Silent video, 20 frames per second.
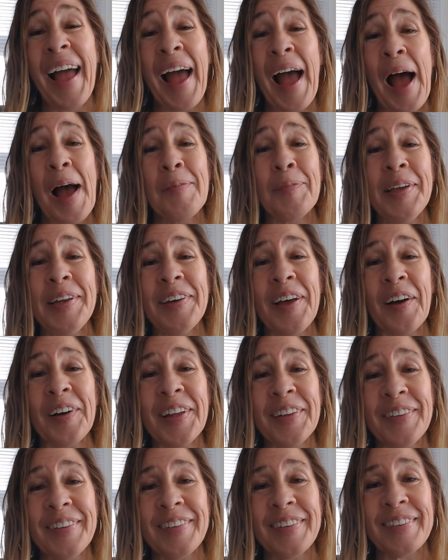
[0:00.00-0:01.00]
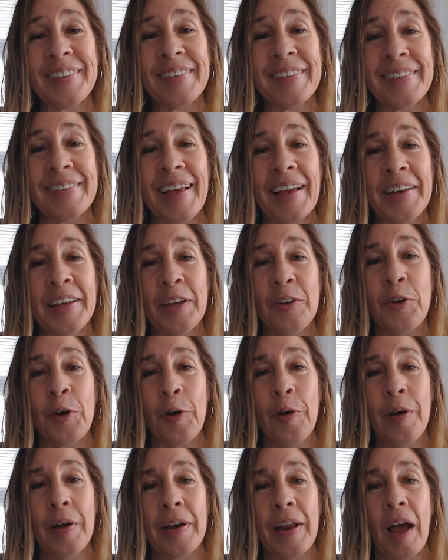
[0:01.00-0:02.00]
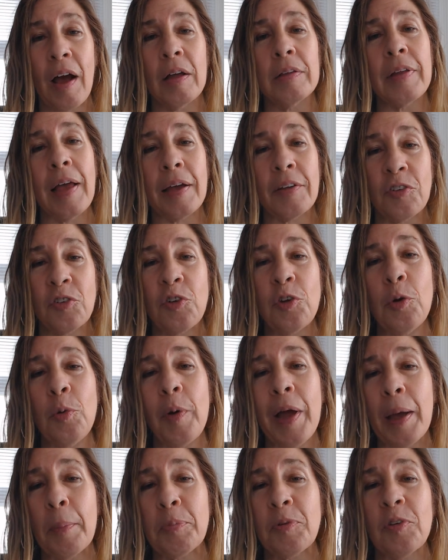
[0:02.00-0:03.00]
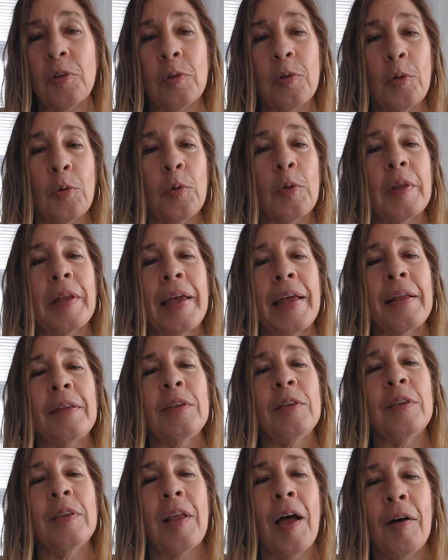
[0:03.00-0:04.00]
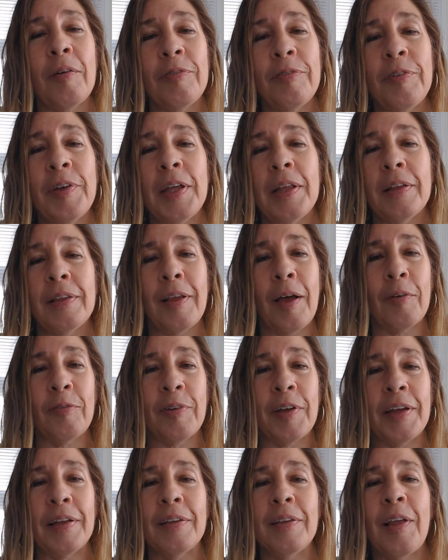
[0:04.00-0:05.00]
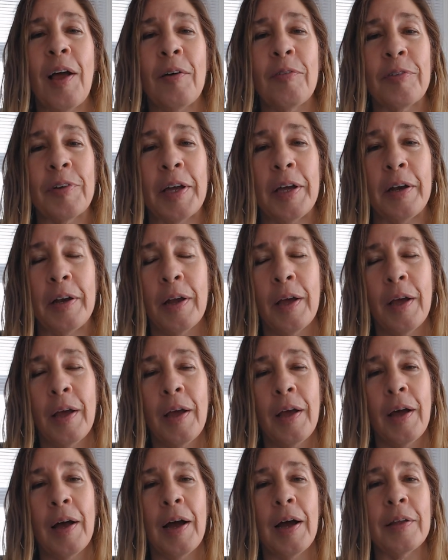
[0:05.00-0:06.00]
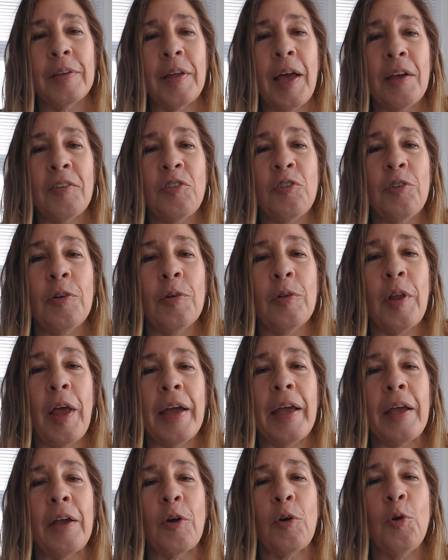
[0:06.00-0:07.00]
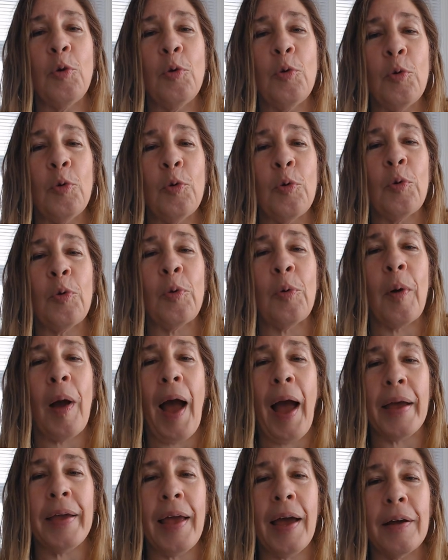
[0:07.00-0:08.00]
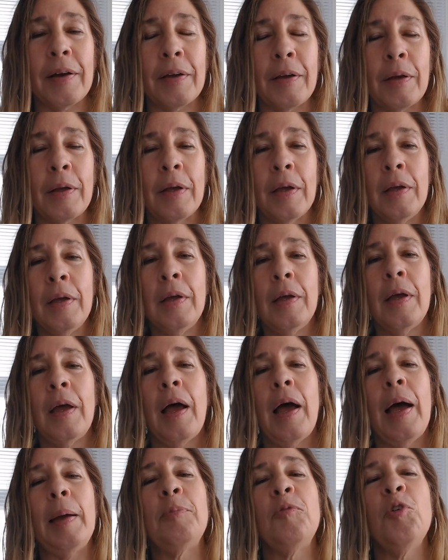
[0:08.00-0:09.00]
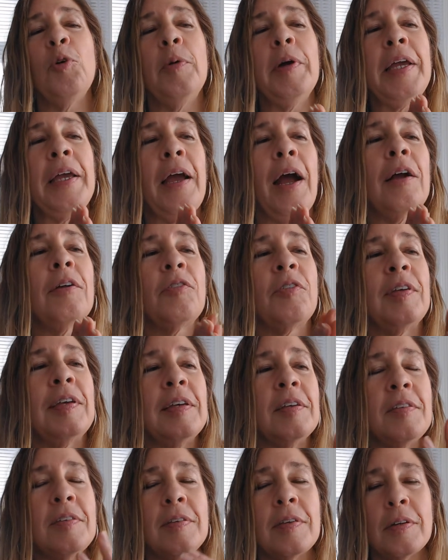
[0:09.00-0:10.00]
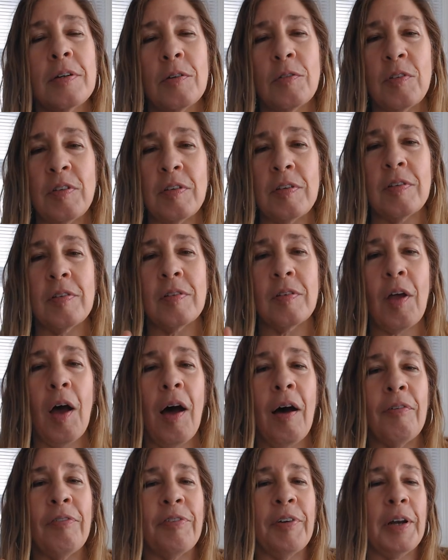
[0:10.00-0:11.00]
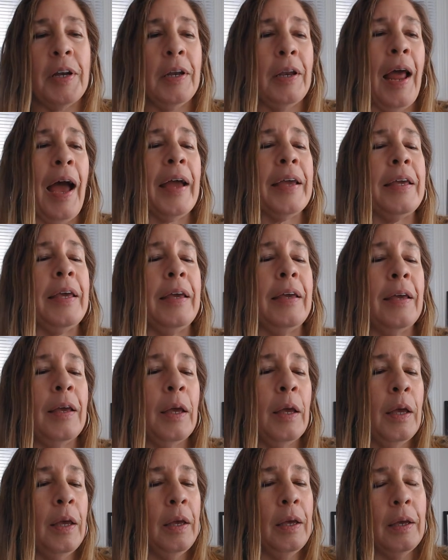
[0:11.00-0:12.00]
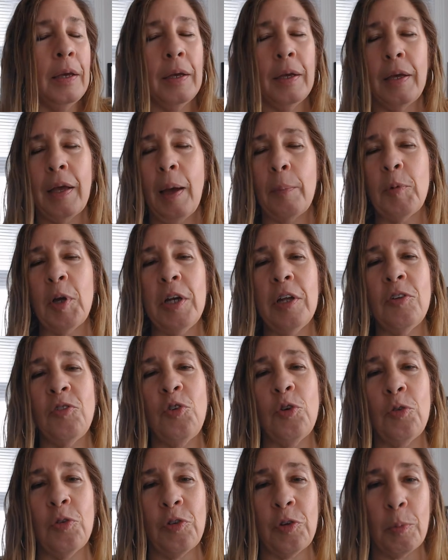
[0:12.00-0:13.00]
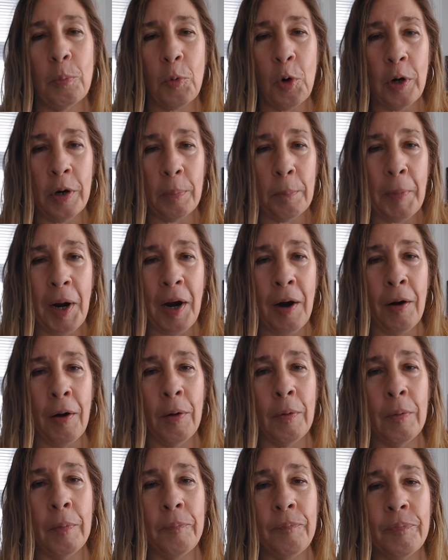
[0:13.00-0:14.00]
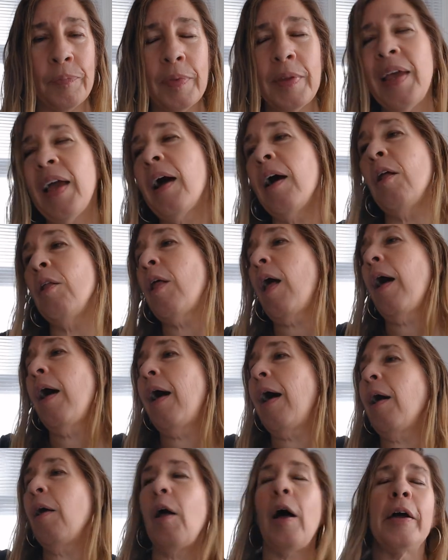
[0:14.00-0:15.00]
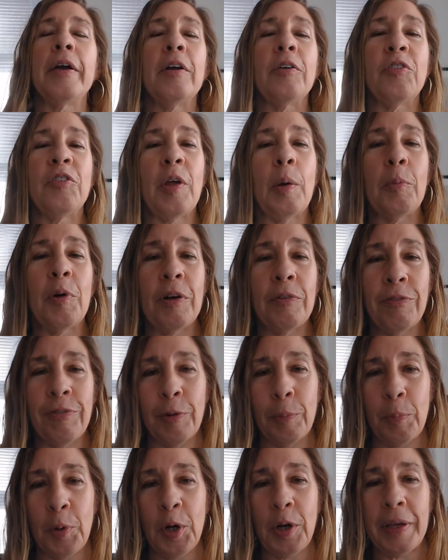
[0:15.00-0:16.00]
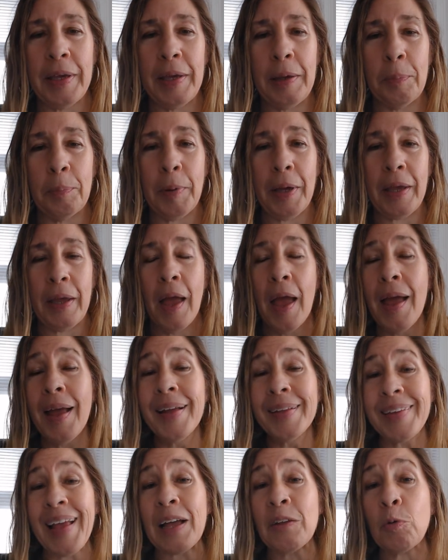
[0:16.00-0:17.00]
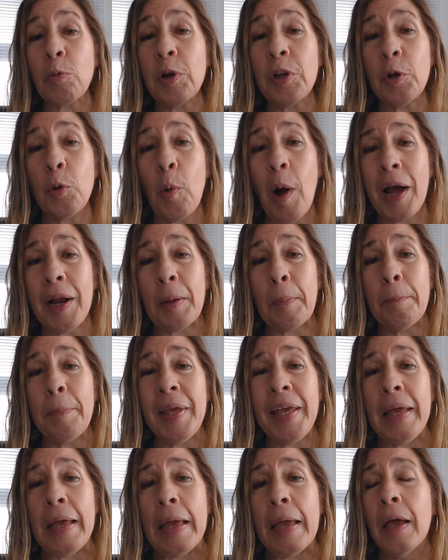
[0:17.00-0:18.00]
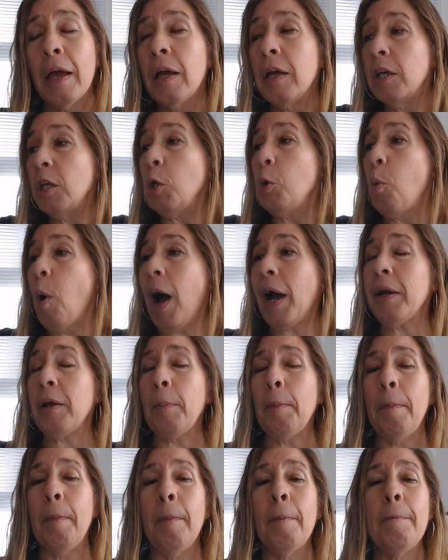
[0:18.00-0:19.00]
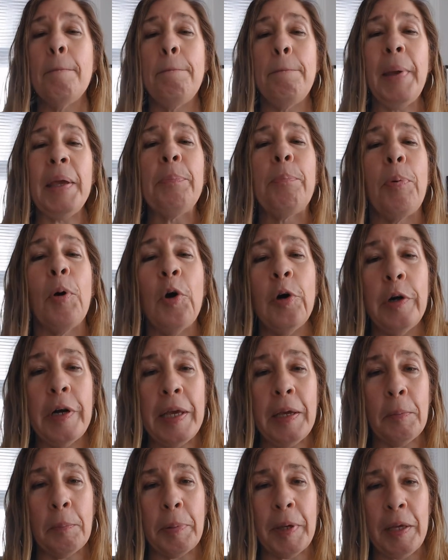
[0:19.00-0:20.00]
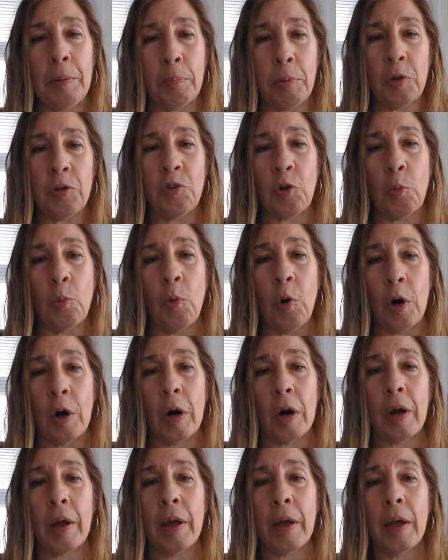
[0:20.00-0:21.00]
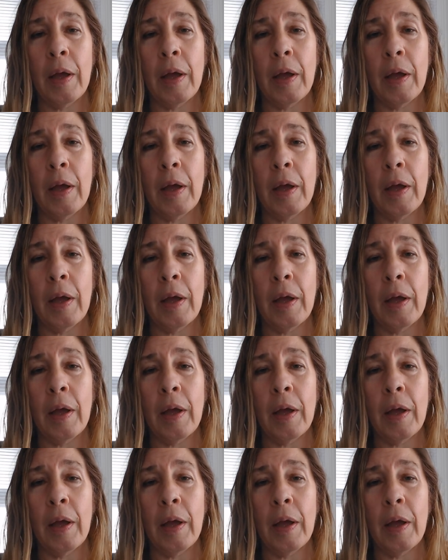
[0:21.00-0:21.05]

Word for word: I mean, none of this is any good unless you absolutely love it, love it, love it. Unless like, ooh, I'm doing artisanal stuff and I'm going to do some more tomorrow. Yeah, I'll hire someone for bookkeeping. That's where you want to be. You want to be putting people to work.